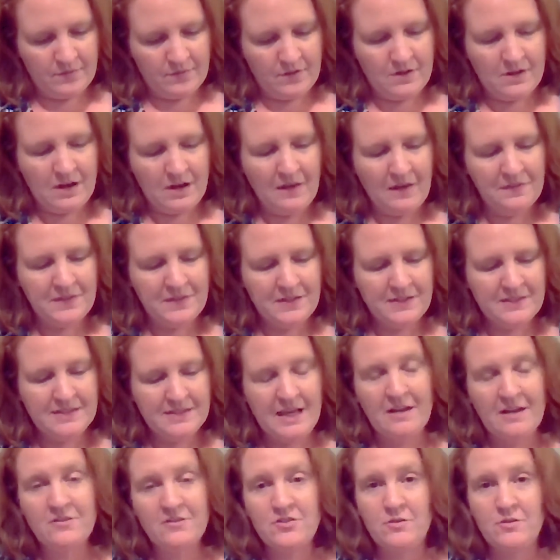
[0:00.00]
Not the
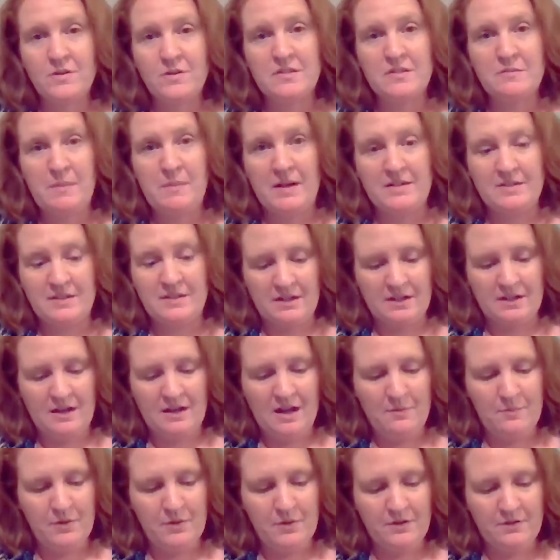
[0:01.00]
sound you expect in a
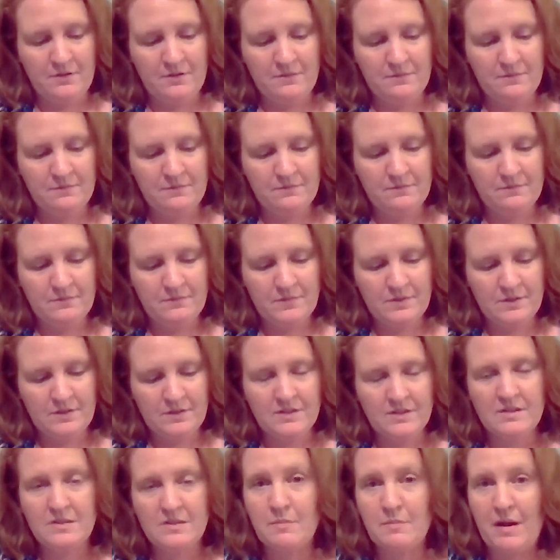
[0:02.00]
cupboard.
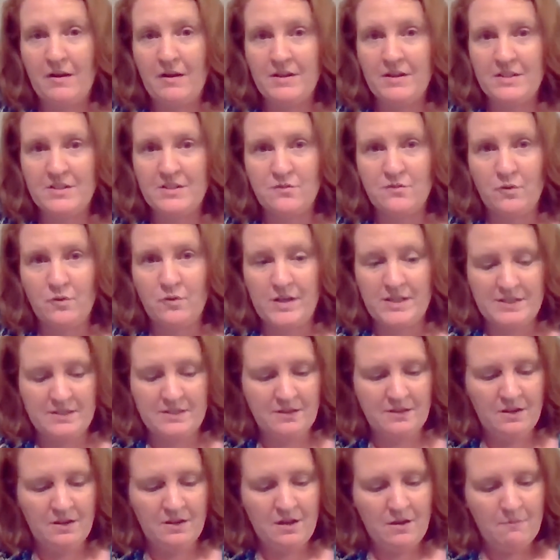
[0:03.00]
This is about his
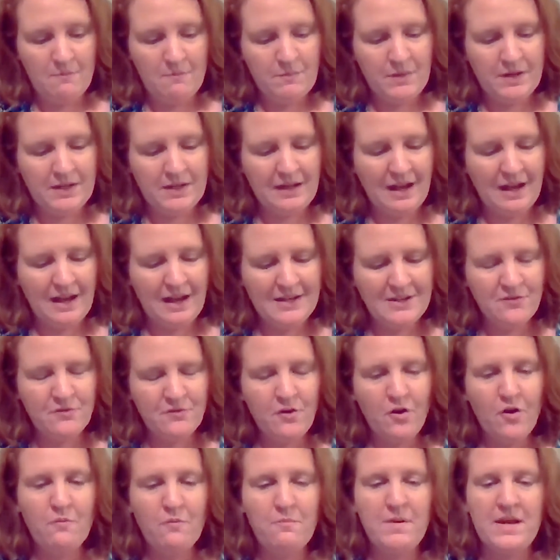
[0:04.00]
voice, but a kind
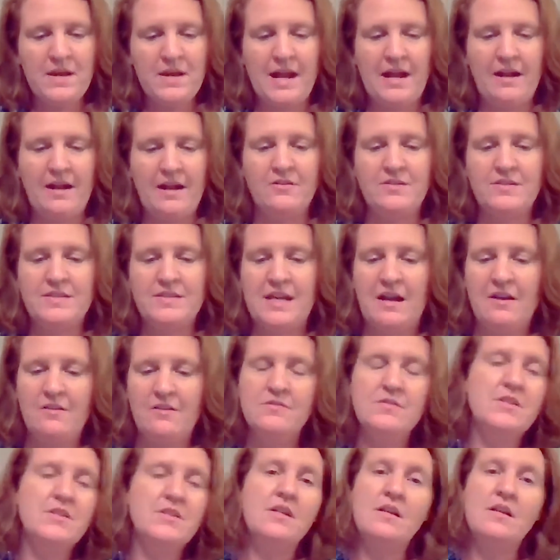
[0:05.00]
of open air
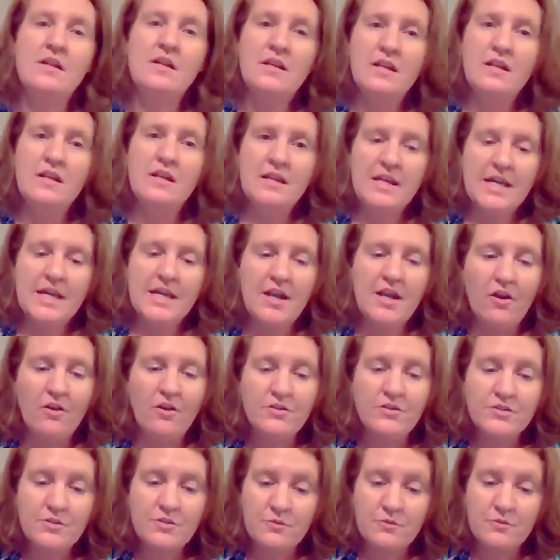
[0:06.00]
sound. He
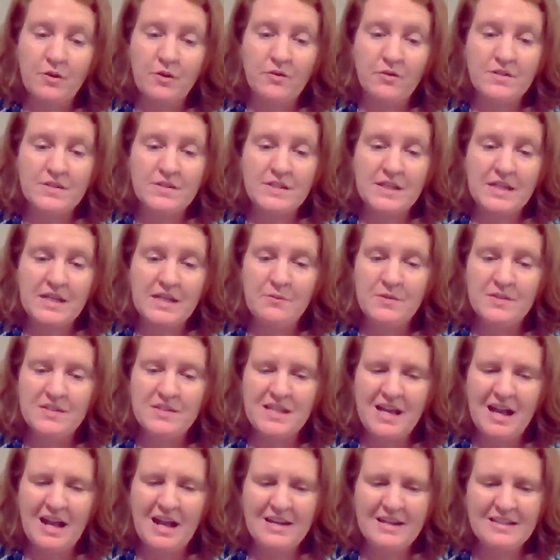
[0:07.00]
also noticed that he
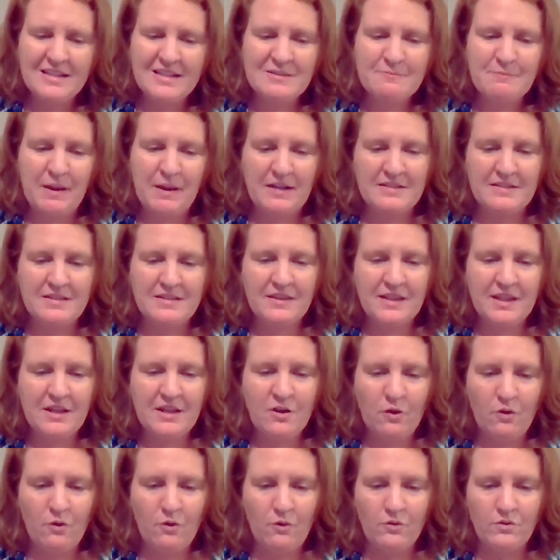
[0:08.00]
was
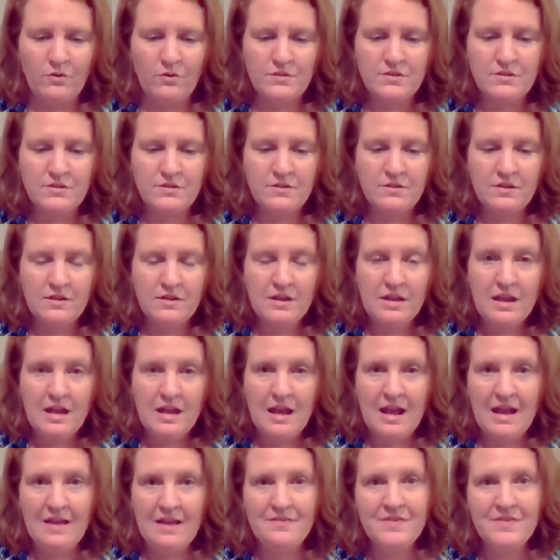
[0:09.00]
unexpectedly cold,
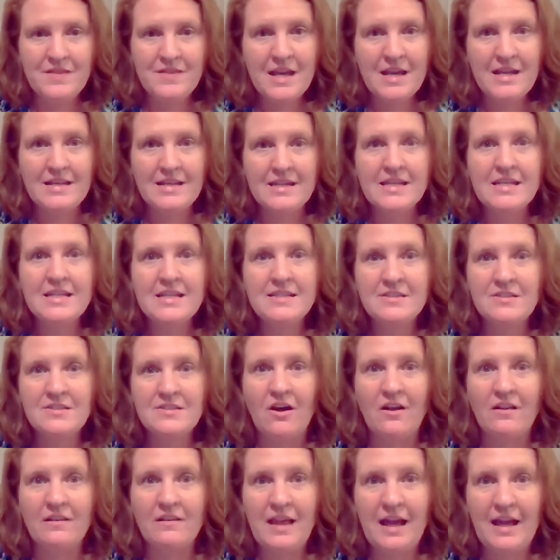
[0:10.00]
and then he
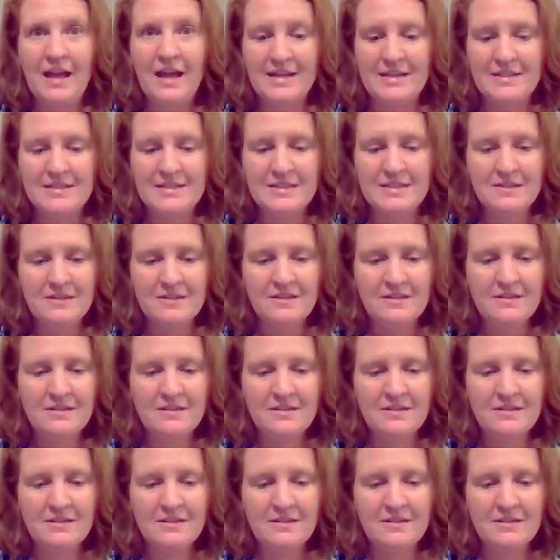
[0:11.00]
saw a light.